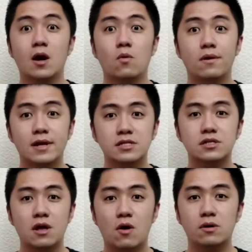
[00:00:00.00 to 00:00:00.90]
We need to
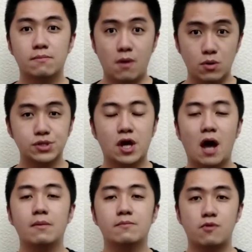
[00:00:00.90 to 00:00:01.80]
know the most
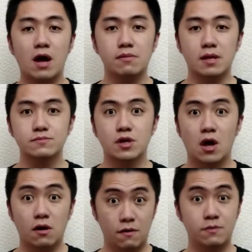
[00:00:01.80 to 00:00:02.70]
common problems
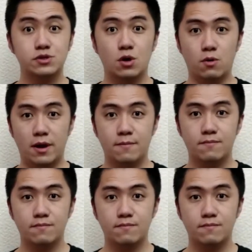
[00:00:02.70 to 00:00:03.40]
with jewelry.